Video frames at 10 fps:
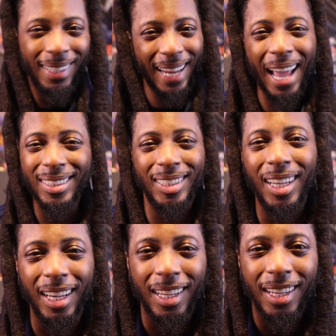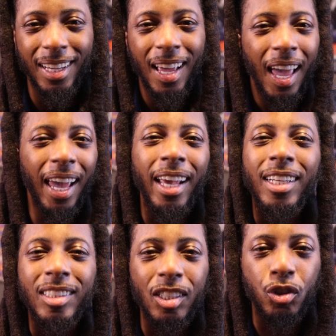That's it. He in
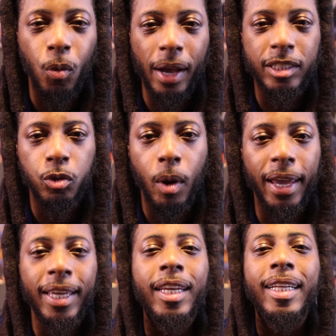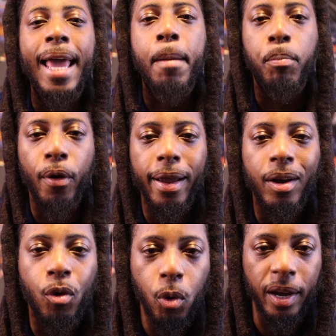a situation where he need that
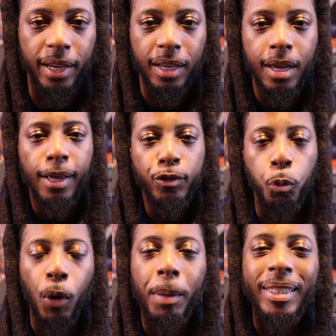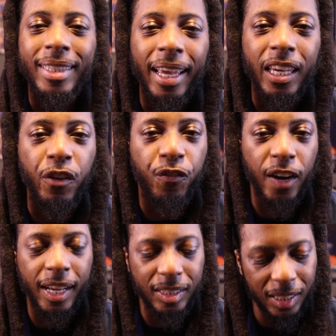bread quick. You probably think he
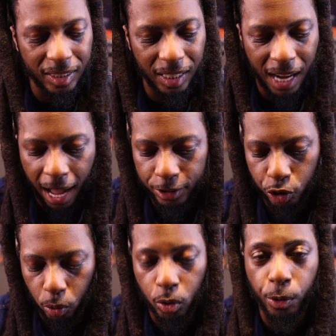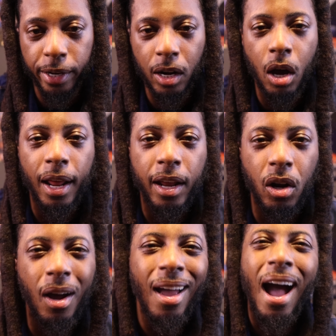flexing because he got jewelry and all that
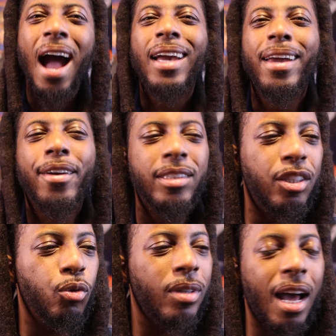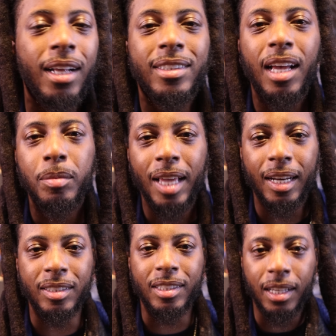on. I guarantee you, nine times
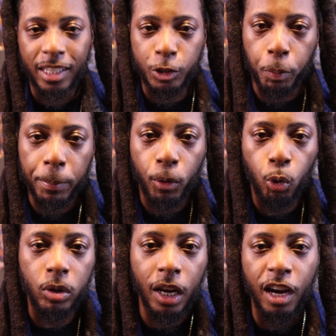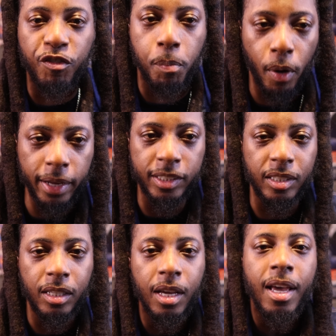out of ten, it's people who love Brazy